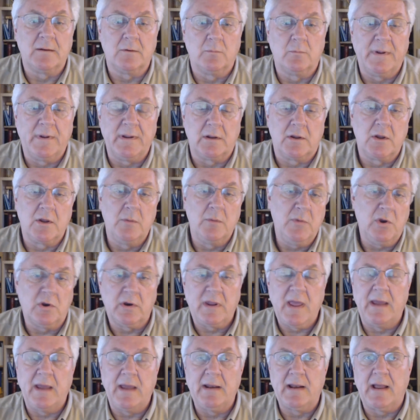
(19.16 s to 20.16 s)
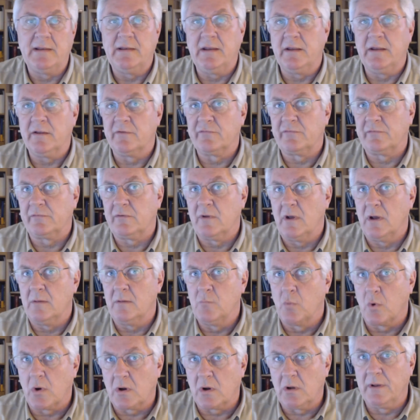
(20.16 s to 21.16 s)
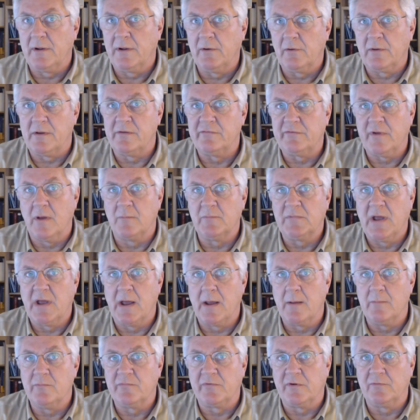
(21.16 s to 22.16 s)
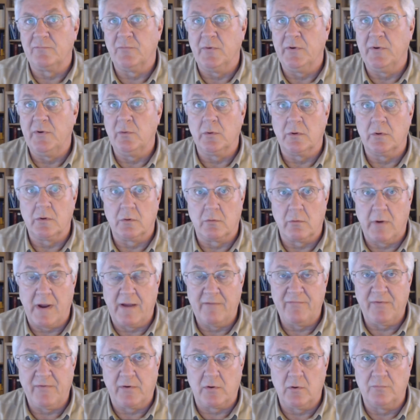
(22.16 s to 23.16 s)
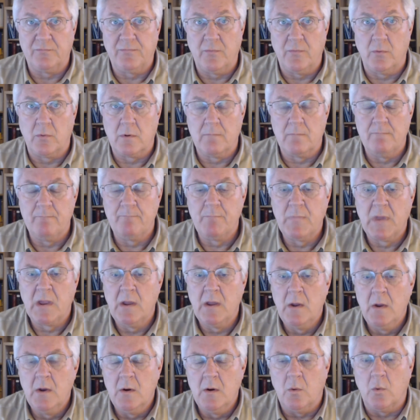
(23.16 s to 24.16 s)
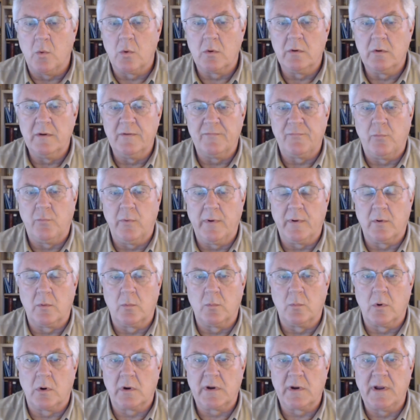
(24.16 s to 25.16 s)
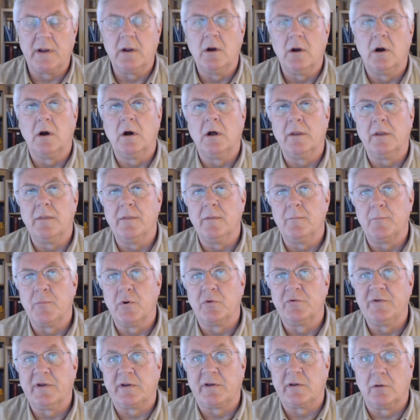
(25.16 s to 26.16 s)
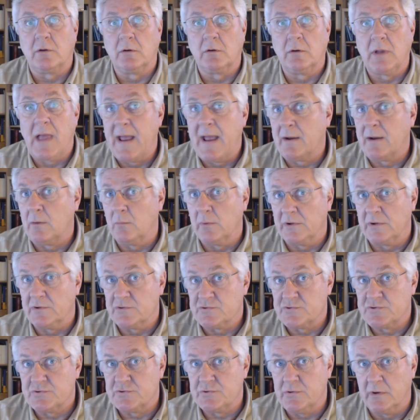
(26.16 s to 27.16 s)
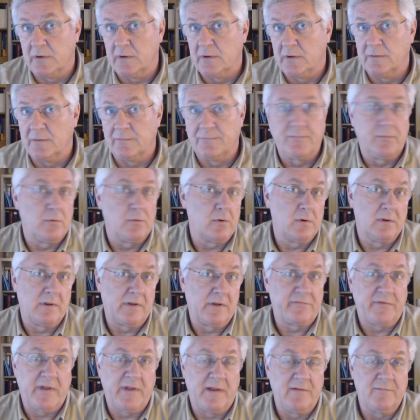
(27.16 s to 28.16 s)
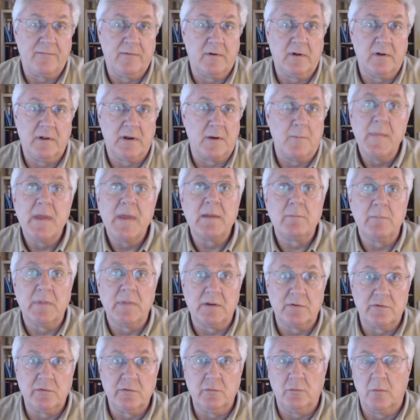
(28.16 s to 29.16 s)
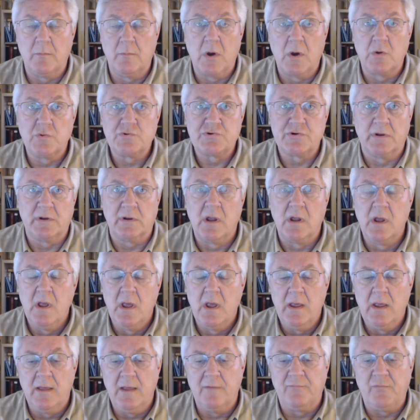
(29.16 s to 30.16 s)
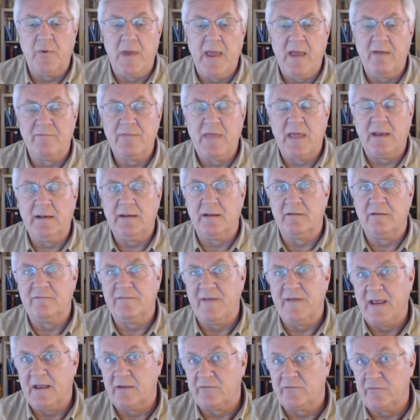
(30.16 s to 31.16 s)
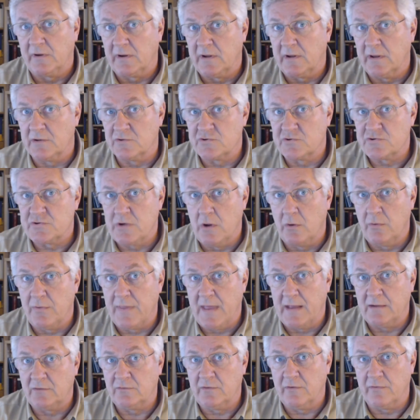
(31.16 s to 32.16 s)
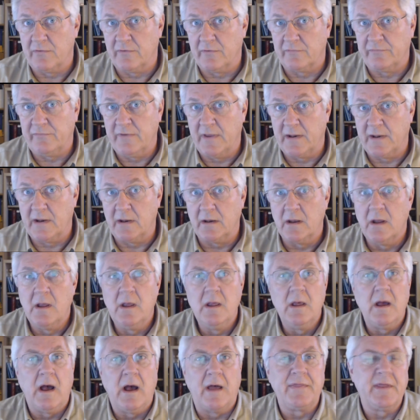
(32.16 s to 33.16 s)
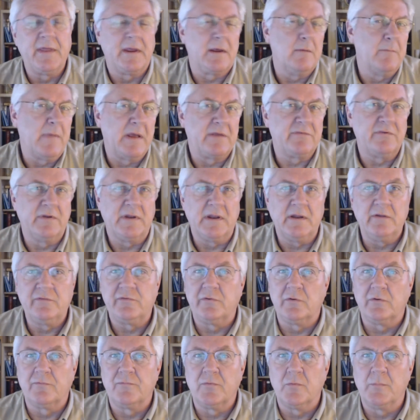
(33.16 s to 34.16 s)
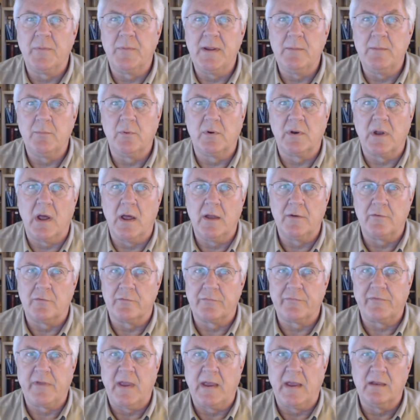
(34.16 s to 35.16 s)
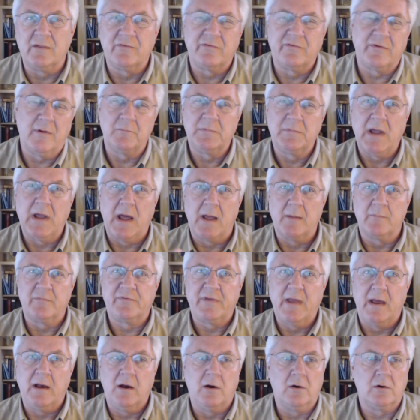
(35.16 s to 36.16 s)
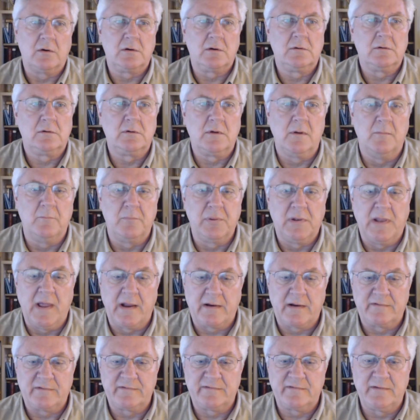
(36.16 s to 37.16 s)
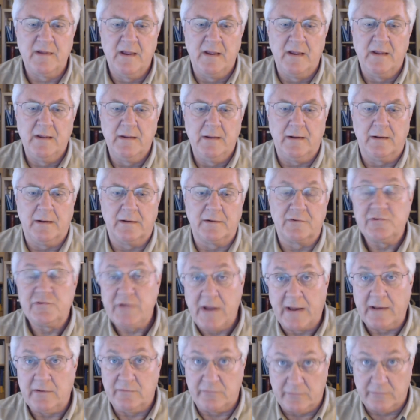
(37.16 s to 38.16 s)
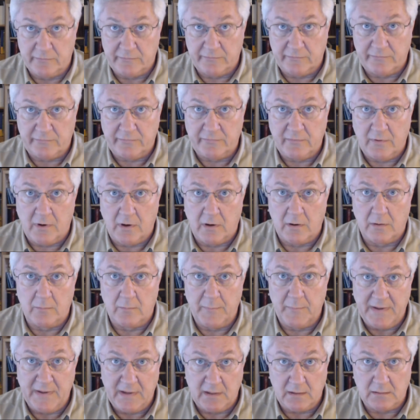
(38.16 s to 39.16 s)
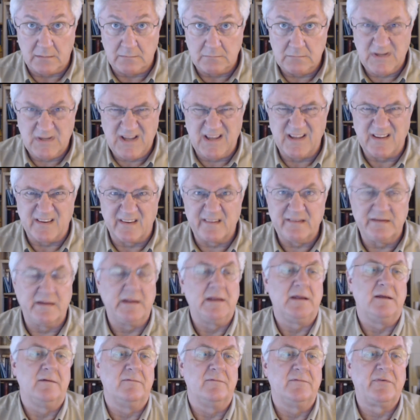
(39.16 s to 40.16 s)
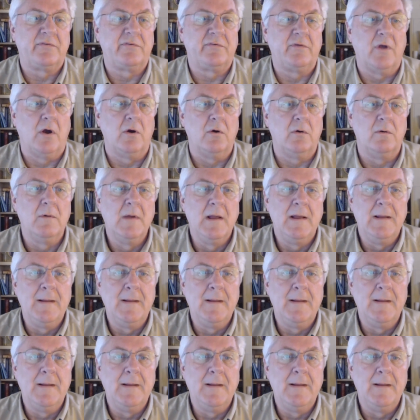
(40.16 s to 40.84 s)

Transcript: We can communicate ideas more clearly sometimes if we do it in graphical form, or if we are working on particular language for, let's say, an amendment to a motion. If we have that in advance and can show that to the Senate, I think it makes it easier for people to understand sometimes how complex changes are being conceived. So